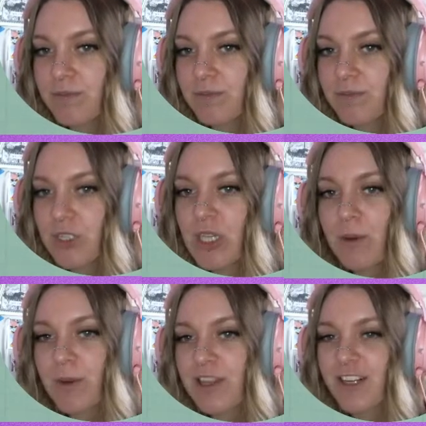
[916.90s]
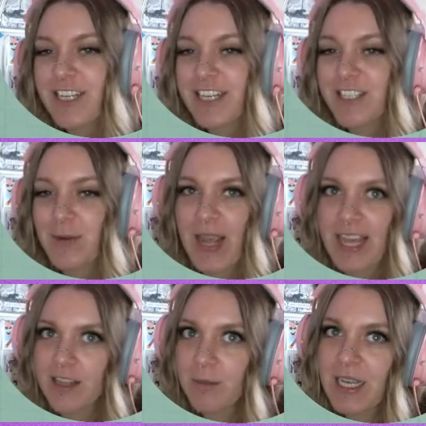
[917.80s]
So that way their needs are
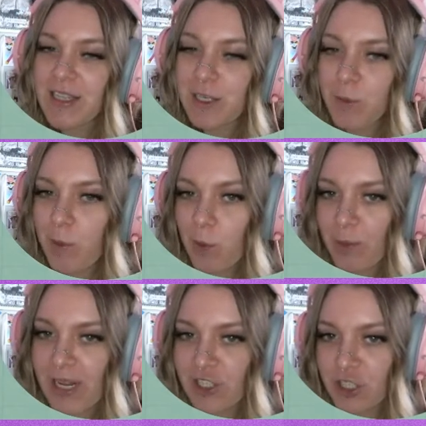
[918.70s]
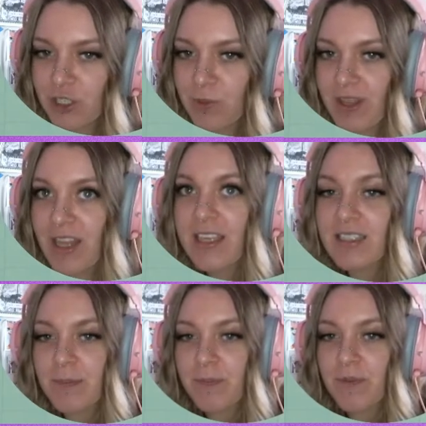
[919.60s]
met, they'll be a little bit more patient with
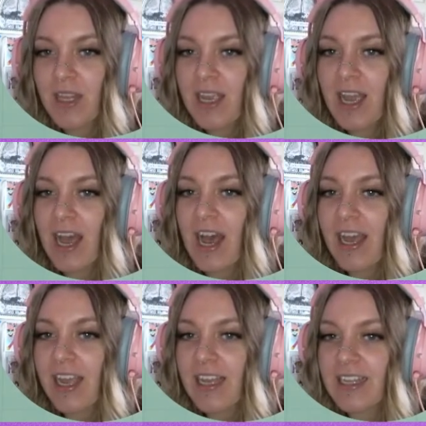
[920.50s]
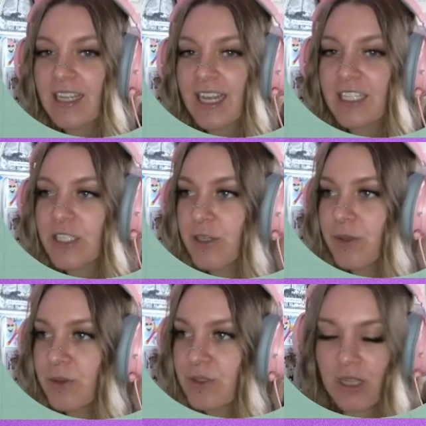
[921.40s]
us. I like to
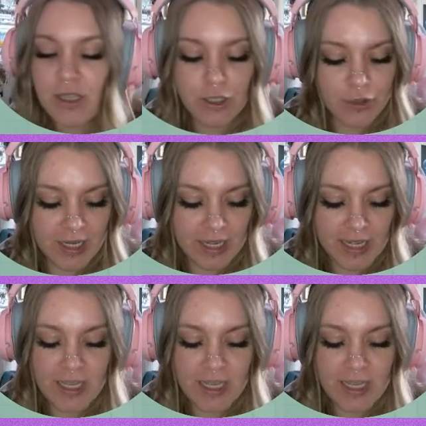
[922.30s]
use the drinking